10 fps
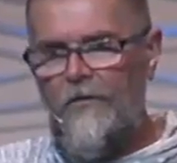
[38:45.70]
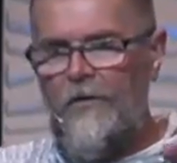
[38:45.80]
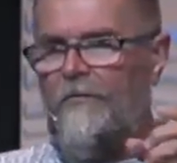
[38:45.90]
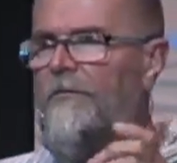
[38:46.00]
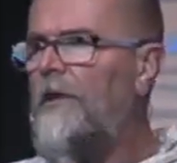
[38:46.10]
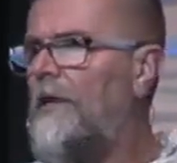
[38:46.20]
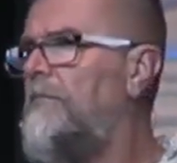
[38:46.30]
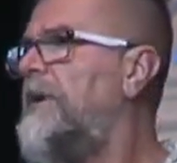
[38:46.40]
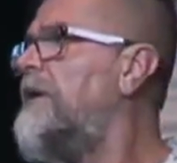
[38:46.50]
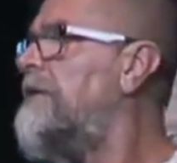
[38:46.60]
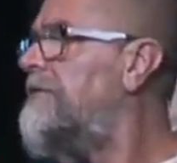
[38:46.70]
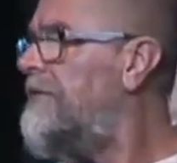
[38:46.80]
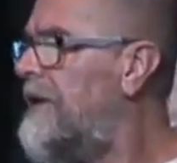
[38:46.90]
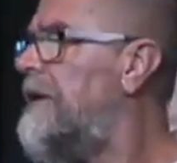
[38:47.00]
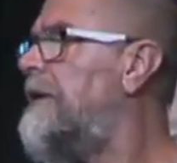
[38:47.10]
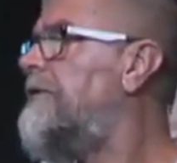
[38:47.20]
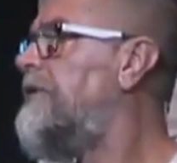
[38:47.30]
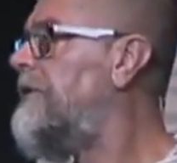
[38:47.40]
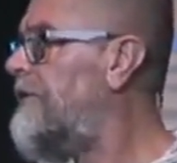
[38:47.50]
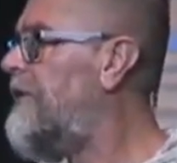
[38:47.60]
is an event, being offended is
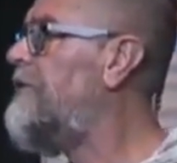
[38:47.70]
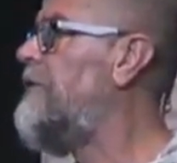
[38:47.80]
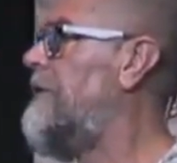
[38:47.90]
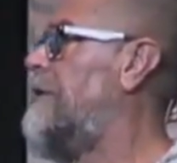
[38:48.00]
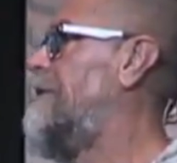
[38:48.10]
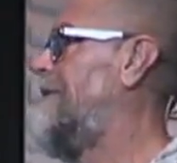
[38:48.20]
a decision.